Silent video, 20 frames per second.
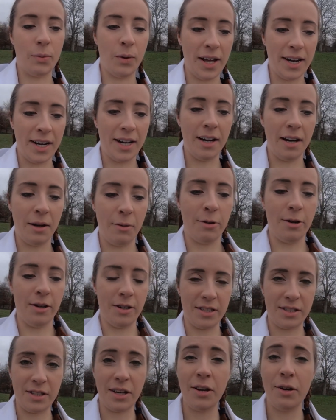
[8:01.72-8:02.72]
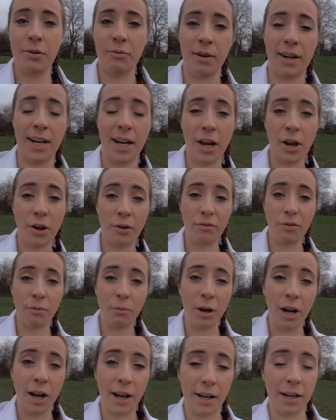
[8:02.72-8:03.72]
when I was running home
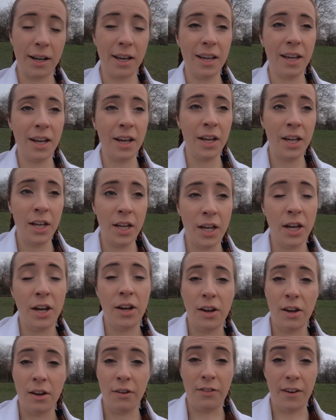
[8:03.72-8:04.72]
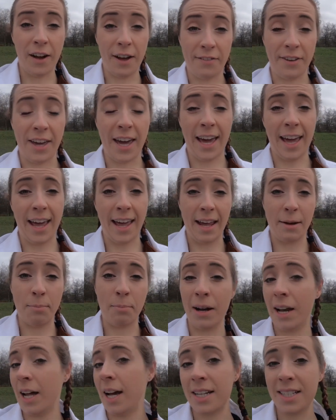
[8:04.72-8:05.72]
from work
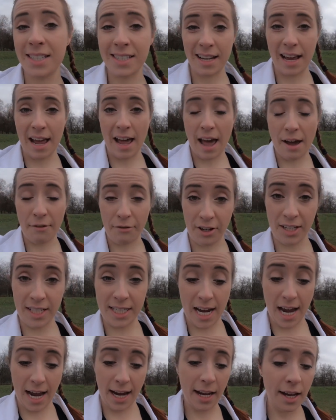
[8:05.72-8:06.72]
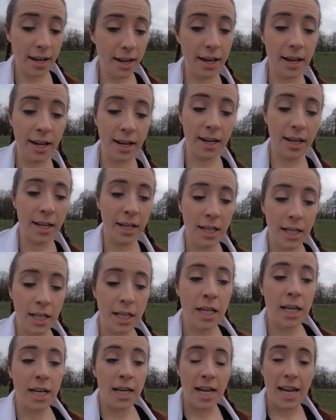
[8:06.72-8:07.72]
5k plus every day,
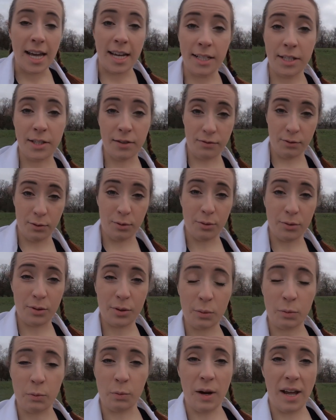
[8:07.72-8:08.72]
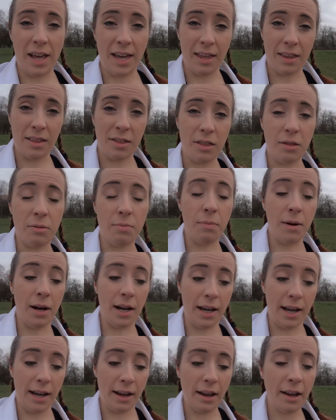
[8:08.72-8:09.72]
intervals with
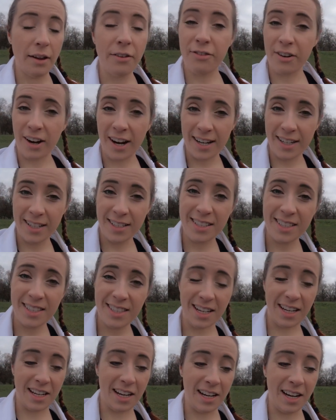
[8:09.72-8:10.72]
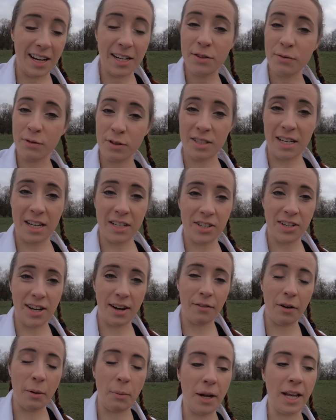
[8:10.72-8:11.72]
my friends and an interval session
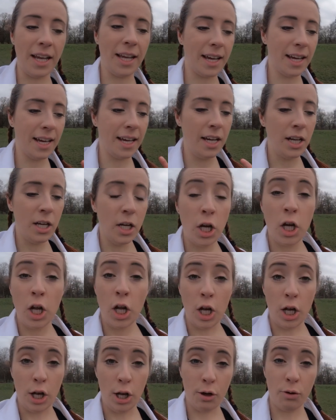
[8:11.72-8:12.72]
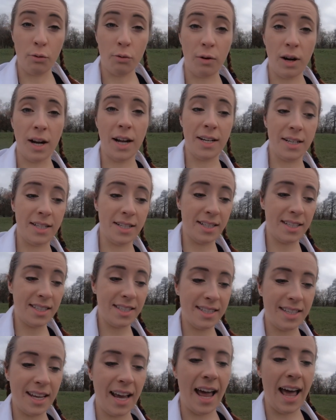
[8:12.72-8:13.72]
every week, long
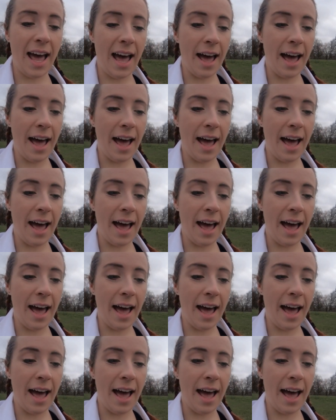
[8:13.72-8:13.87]
runs,